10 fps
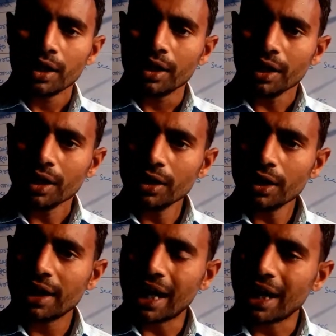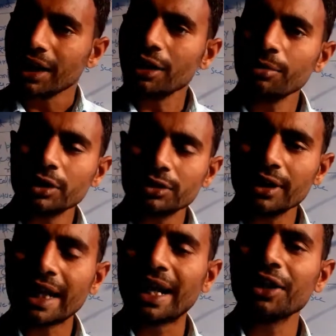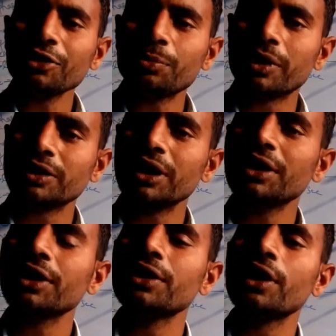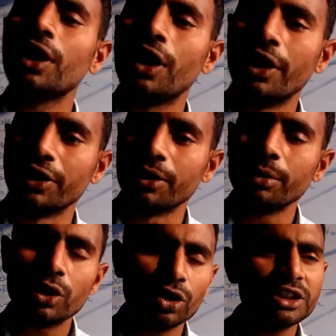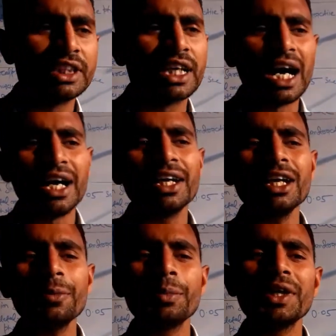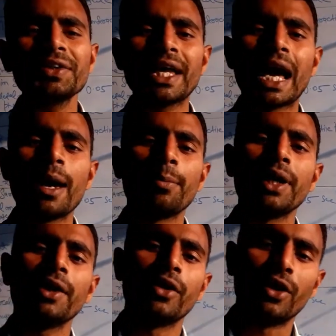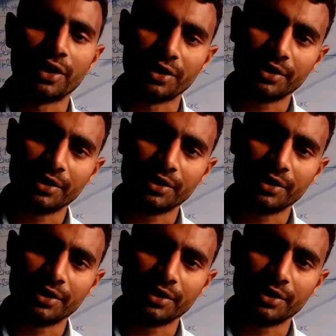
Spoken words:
in the cardiac muscle, that is present in the heart, because cardiac means happen heart.